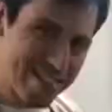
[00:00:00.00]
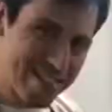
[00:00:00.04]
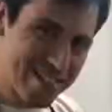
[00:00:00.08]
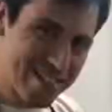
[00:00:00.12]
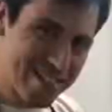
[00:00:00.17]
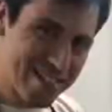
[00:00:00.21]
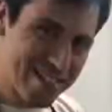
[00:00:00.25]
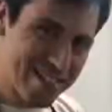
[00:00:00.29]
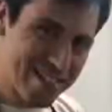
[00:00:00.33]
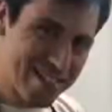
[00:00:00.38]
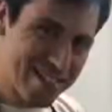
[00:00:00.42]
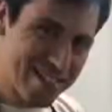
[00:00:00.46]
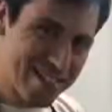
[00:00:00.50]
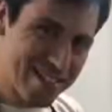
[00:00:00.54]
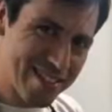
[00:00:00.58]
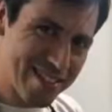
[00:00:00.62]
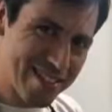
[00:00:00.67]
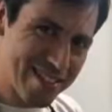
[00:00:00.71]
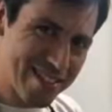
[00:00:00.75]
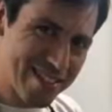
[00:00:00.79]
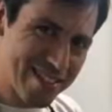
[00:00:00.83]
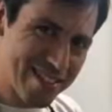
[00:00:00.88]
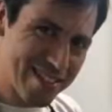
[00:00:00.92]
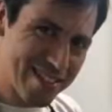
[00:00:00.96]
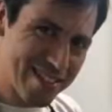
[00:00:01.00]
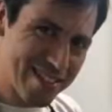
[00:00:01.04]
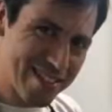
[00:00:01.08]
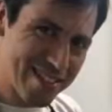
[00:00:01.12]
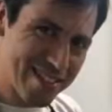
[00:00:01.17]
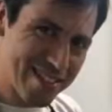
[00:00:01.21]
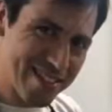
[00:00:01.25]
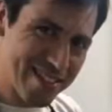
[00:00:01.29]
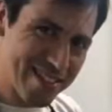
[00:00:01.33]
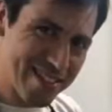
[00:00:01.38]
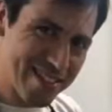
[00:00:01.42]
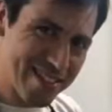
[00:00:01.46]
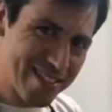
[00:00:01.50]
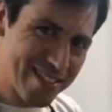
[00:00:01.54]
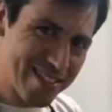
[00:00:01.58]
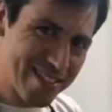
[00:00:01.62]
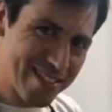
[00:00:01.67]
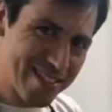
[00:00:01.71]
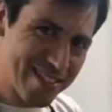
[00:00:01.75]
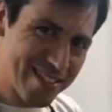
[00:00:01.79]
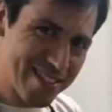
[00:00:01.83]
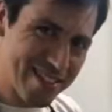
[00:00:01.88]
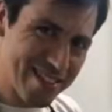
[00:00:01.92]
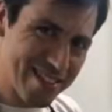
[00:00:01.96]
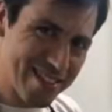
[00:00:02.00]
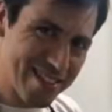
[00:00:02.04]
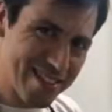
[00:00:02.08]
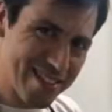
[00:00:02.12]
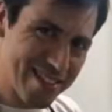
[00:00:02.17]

(silence)